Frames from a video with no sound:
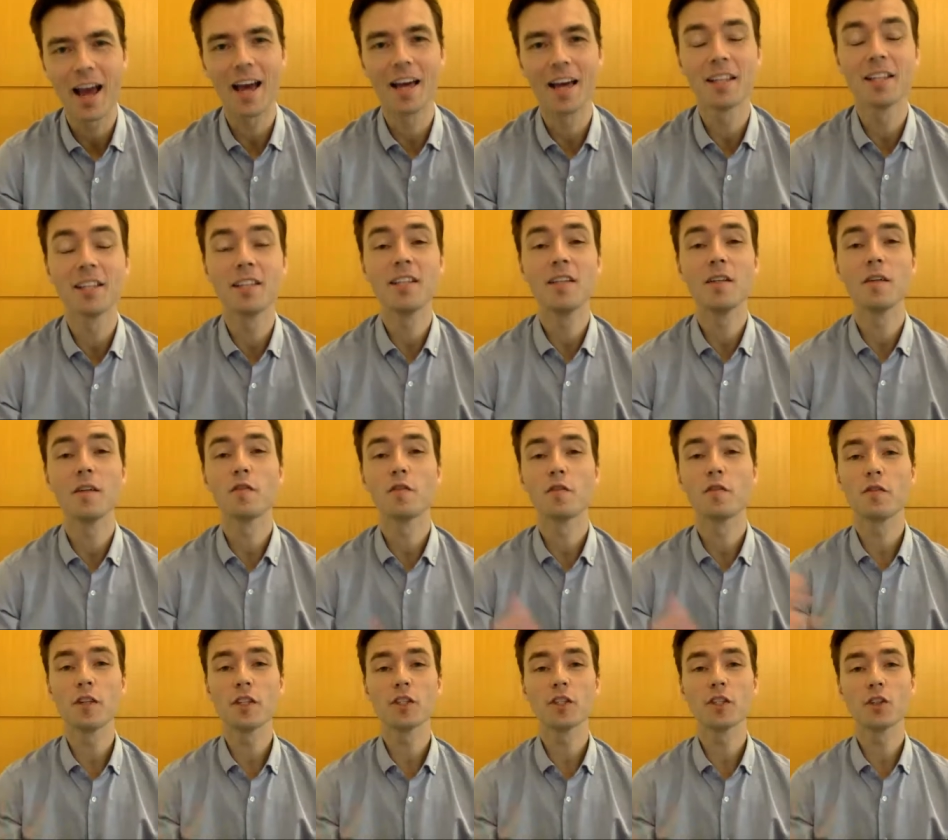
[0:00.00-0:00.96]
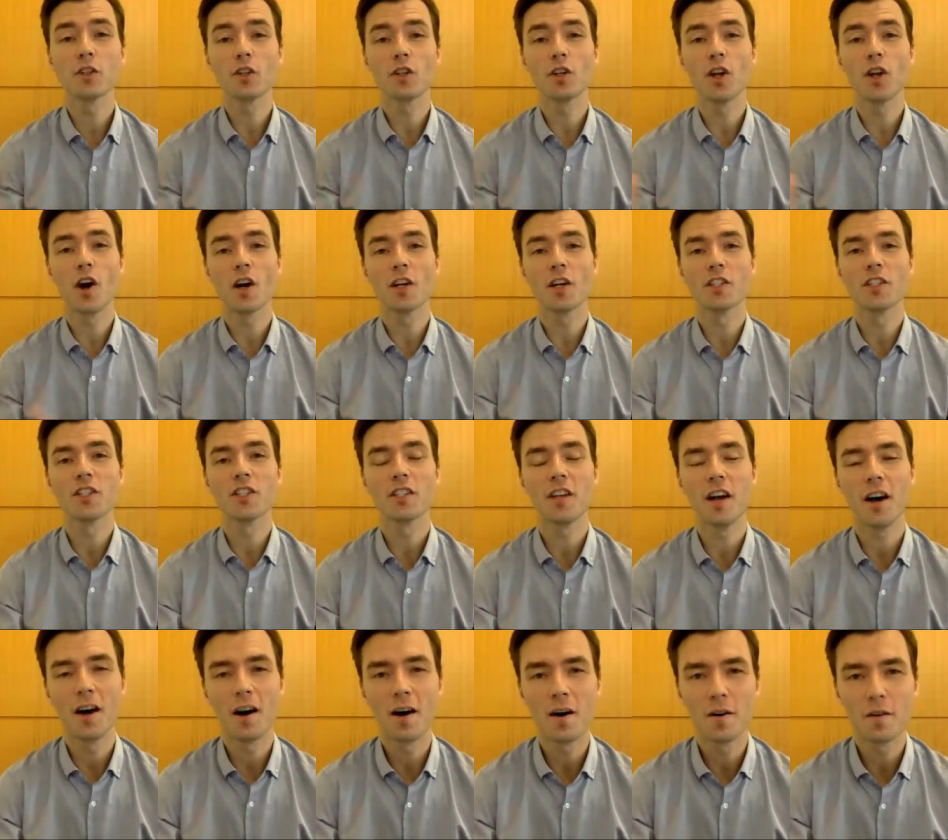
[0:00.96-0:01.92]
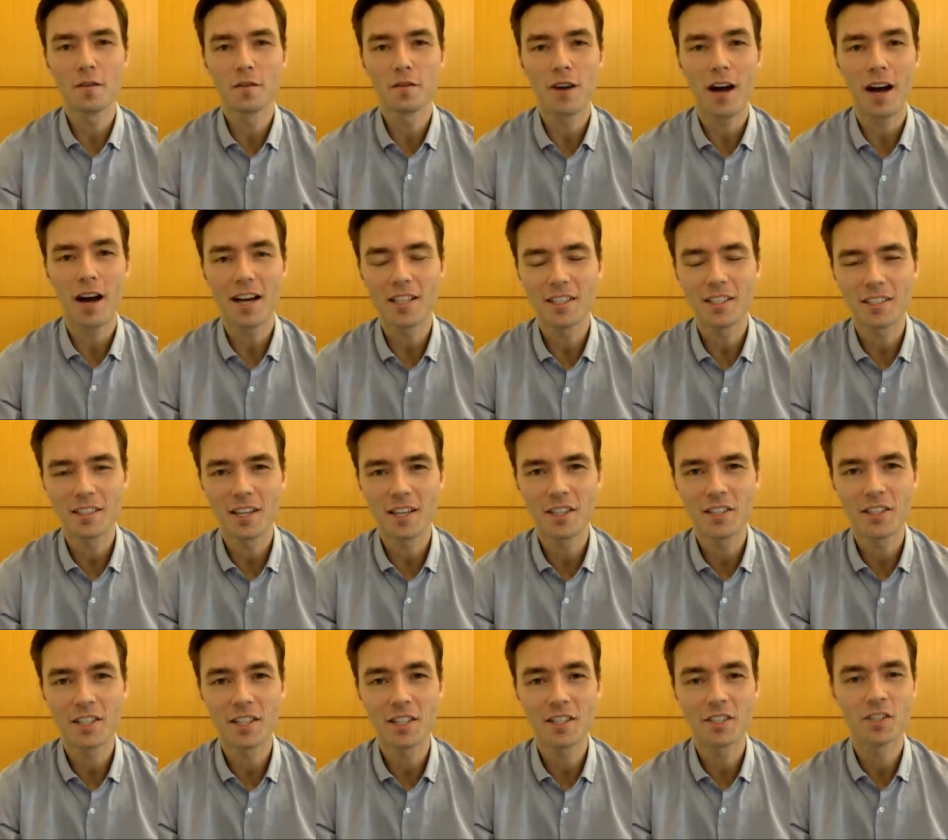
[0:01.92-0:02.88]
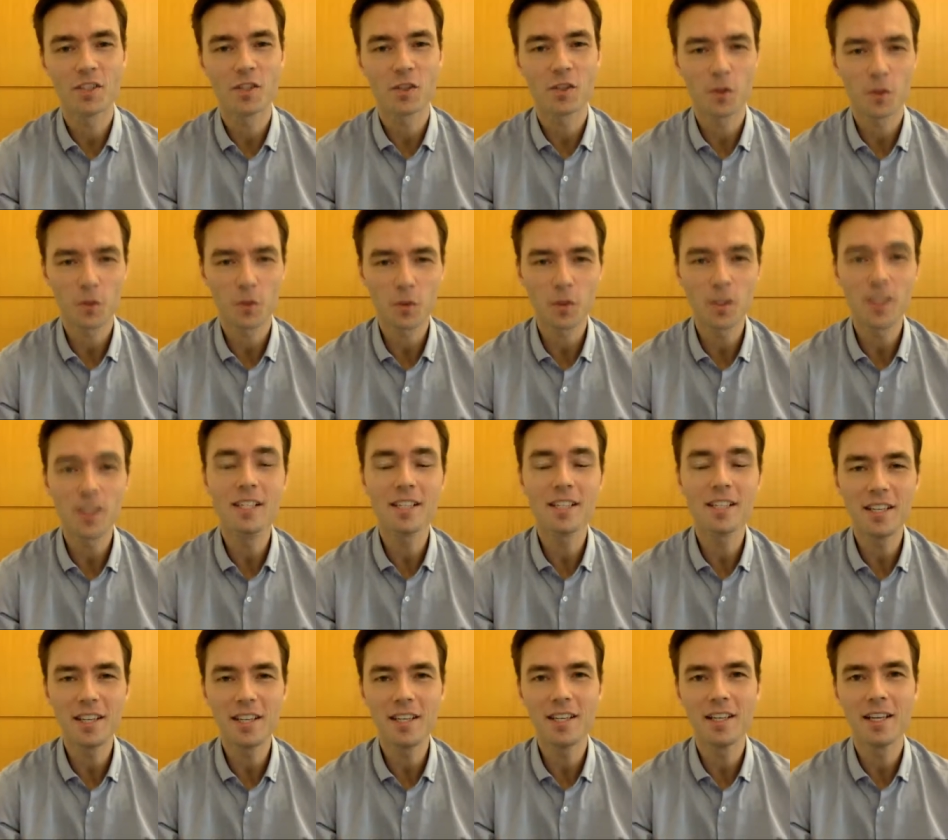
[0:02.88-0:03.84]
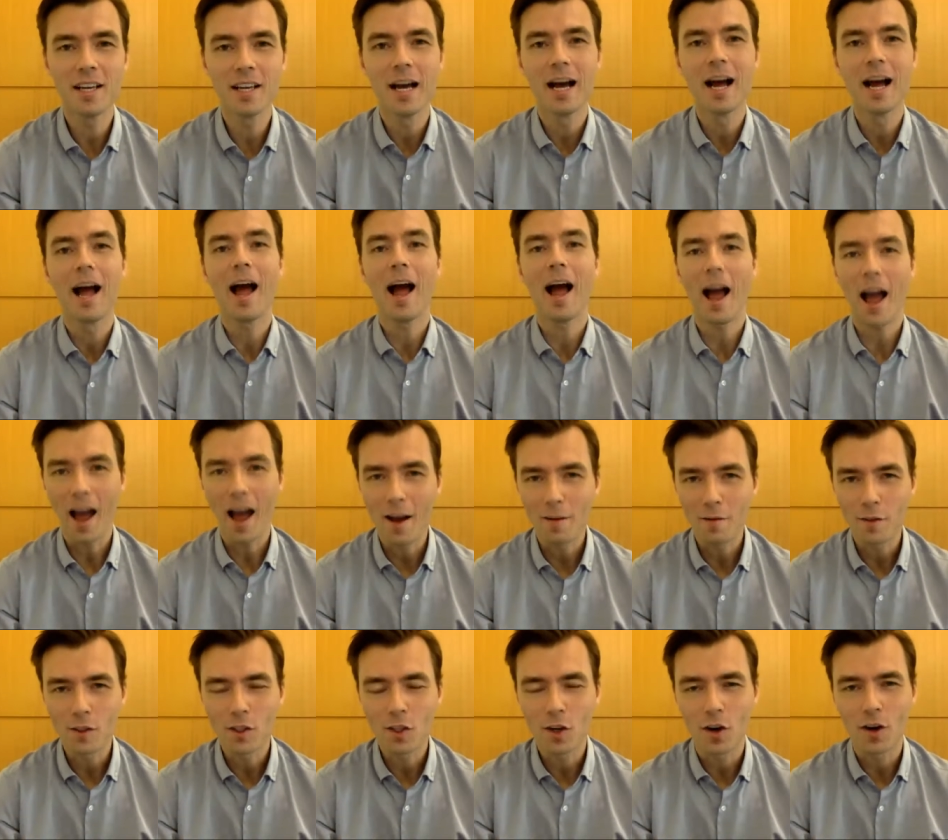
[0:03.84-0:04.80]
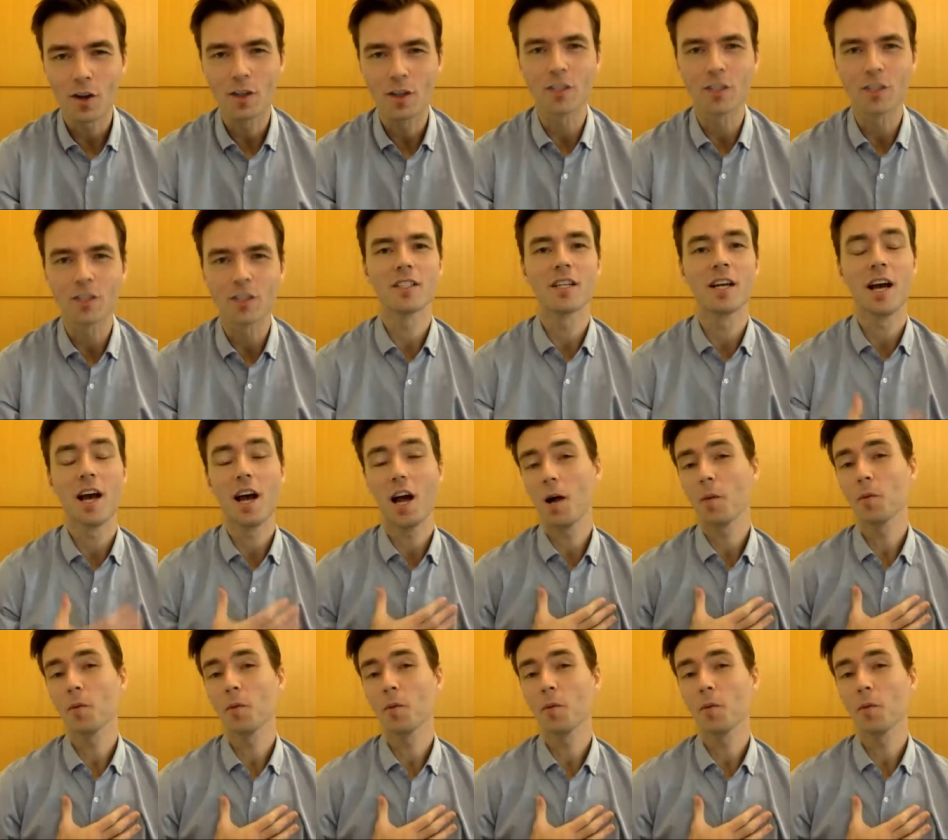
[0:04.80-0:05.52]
and the official launch of iStaging's 3D avatars.